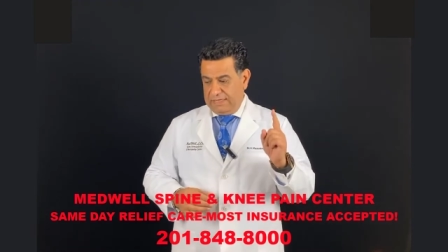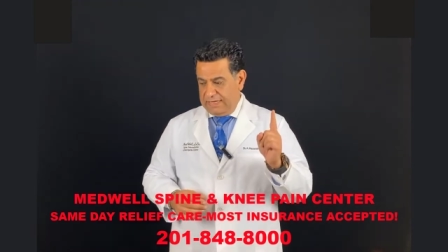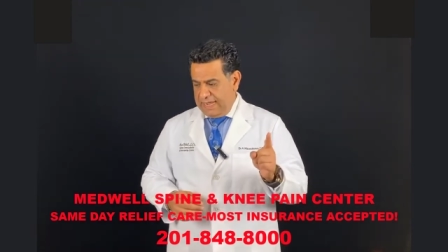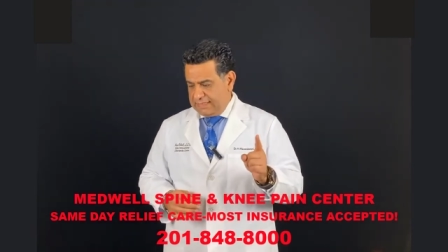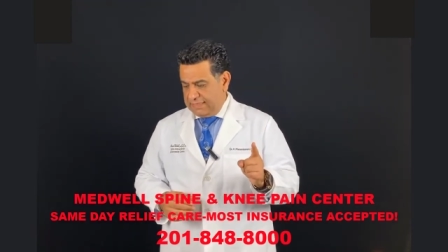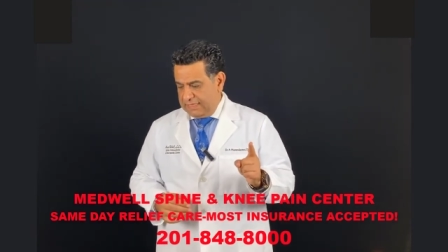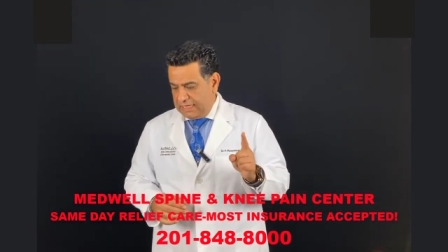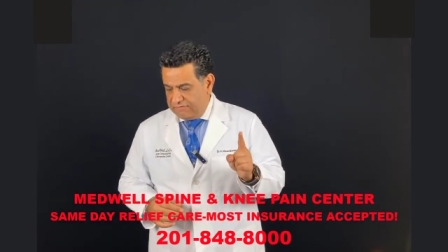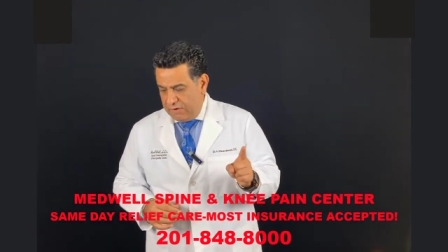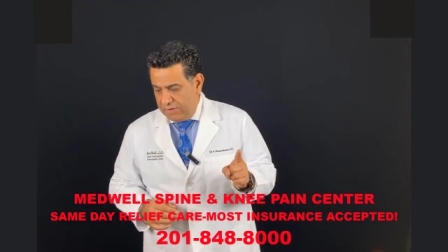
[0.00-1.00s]
The next thing
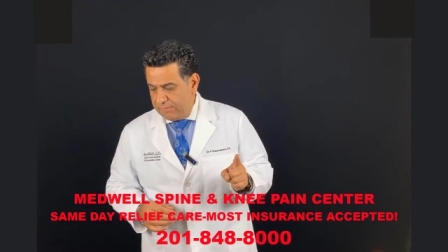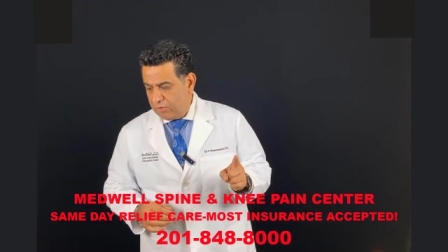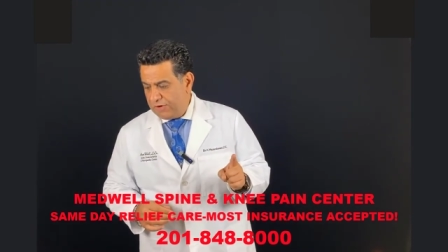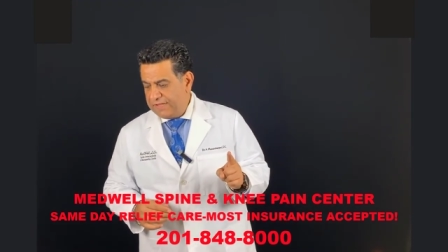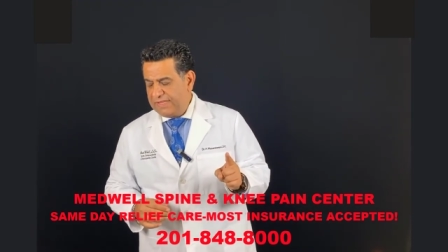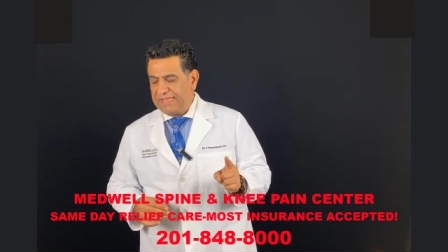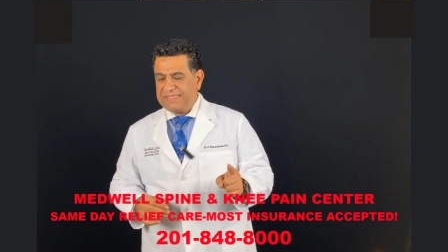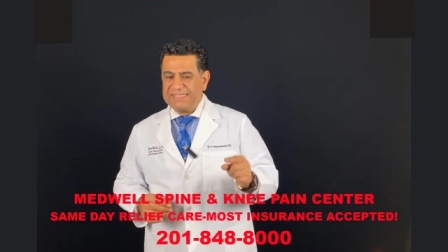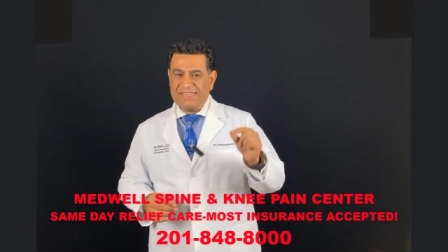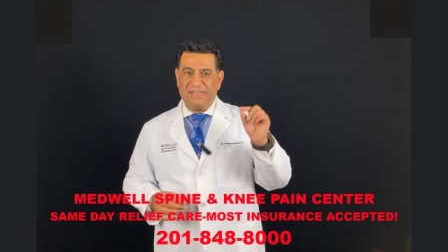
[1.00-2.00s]
that's very important
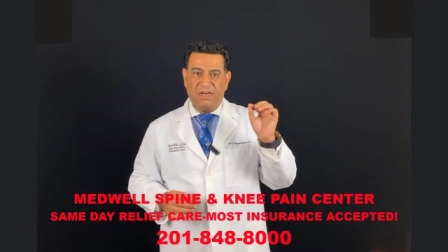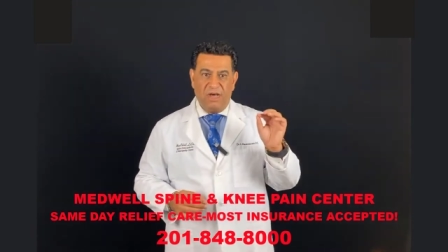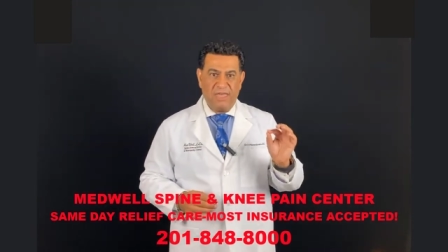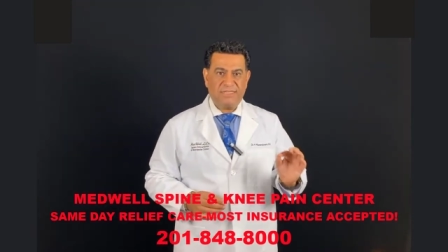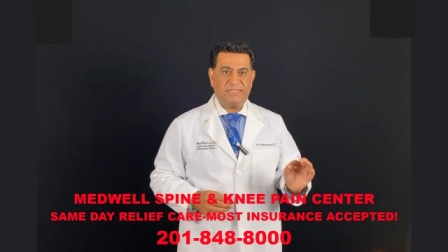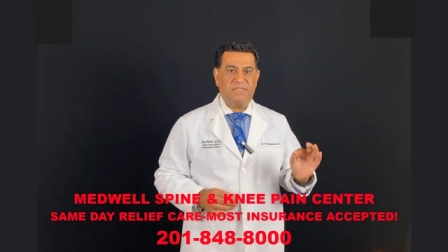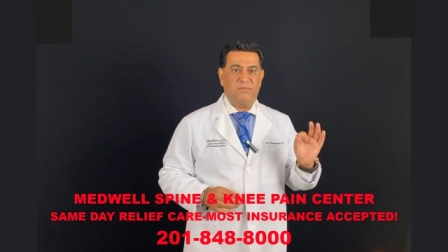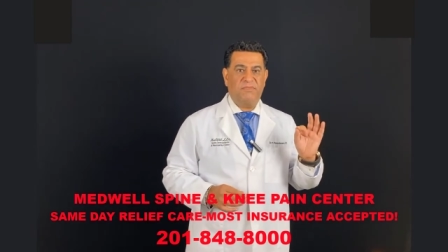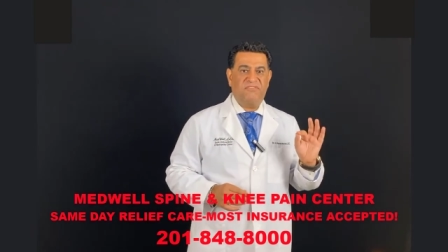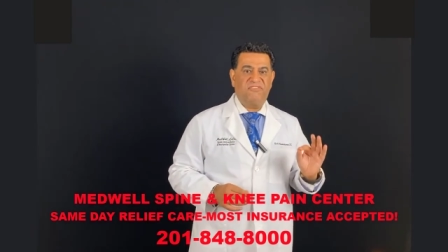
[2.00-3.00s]
is
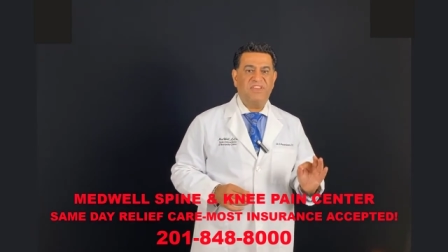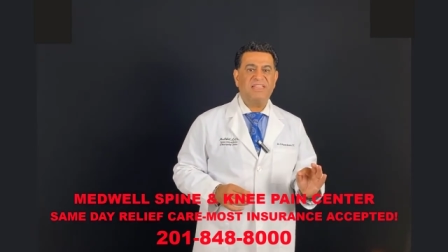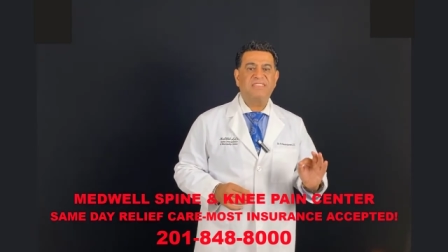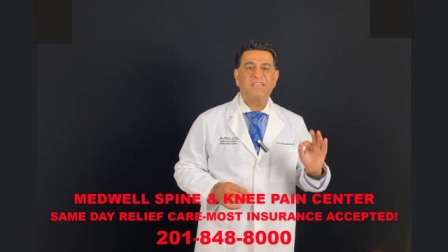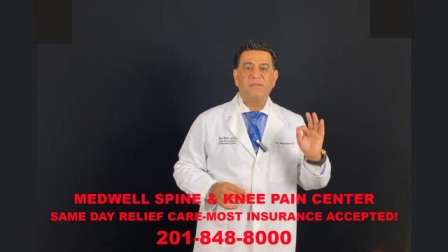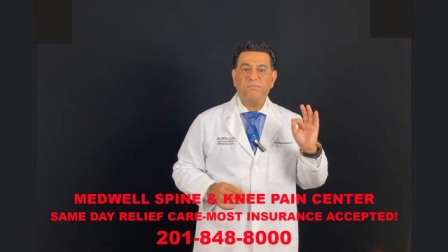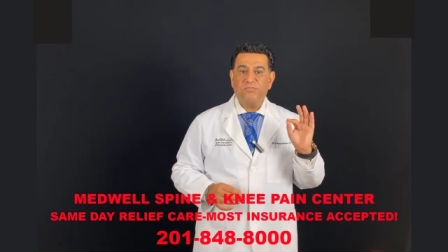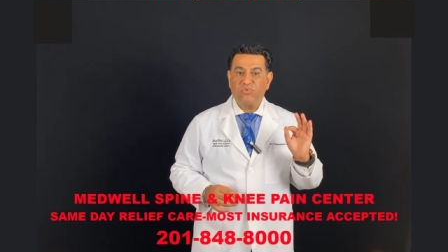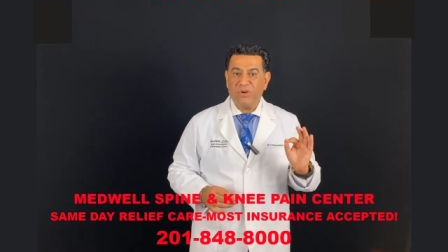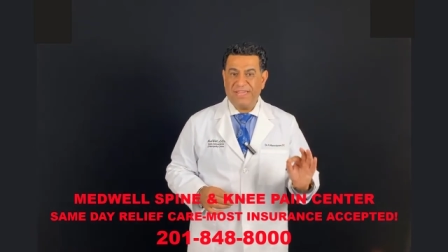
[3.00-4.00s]
custom fit
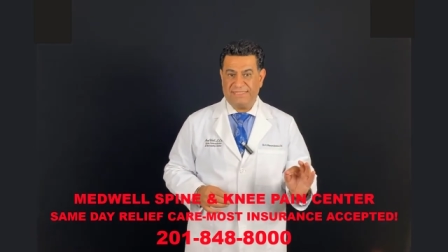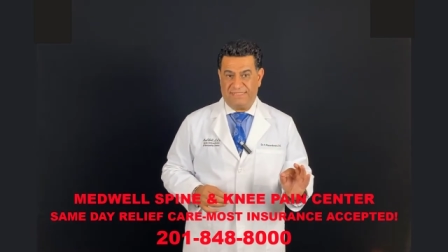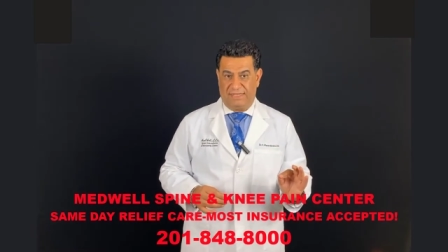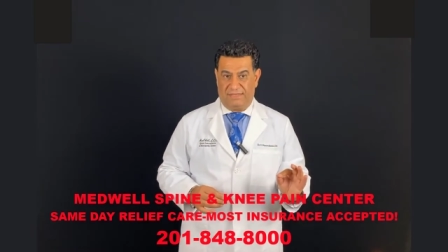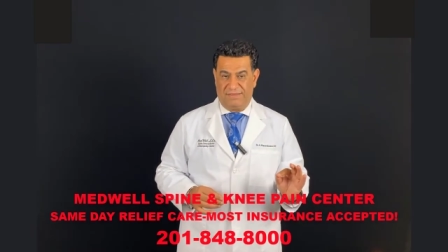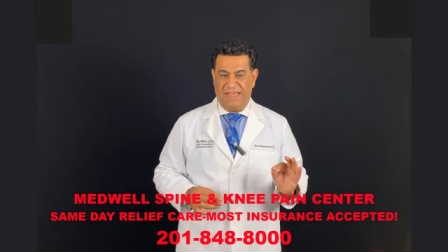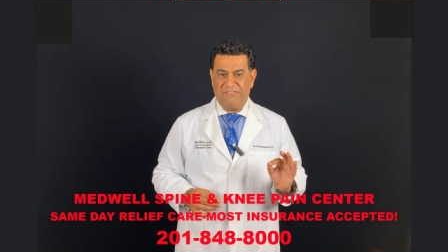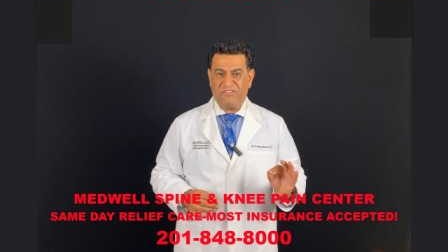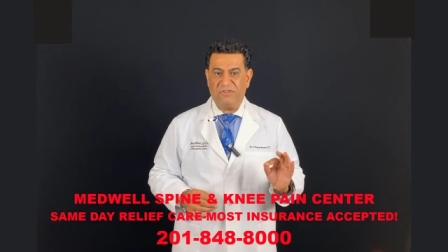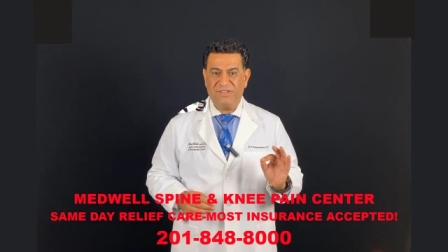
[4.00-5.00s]
bracing
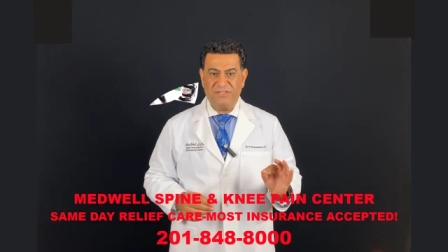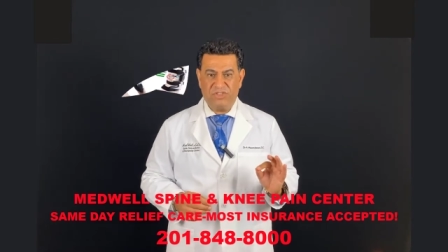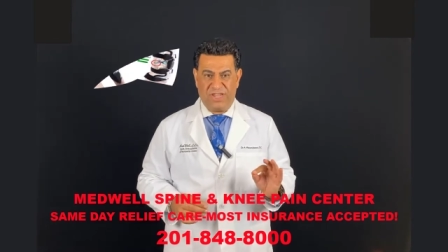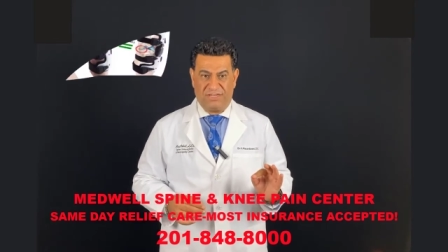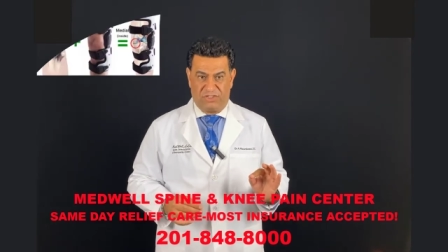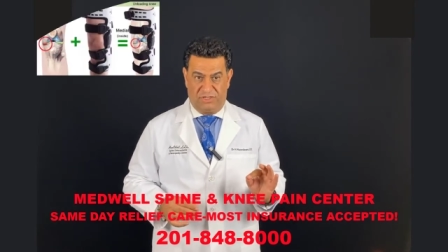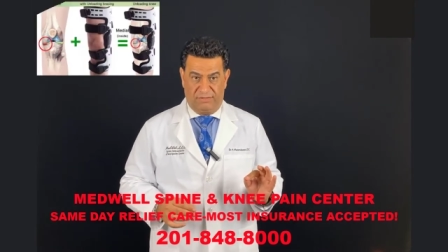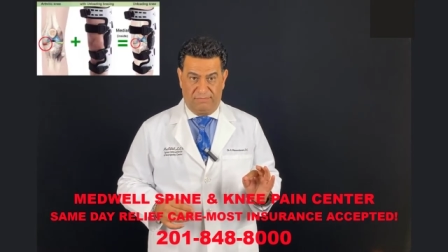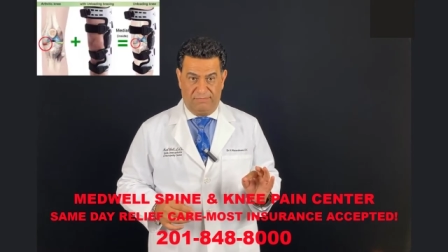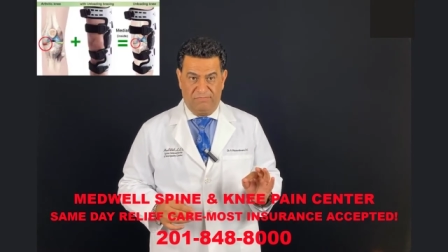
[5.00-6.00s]
after injection.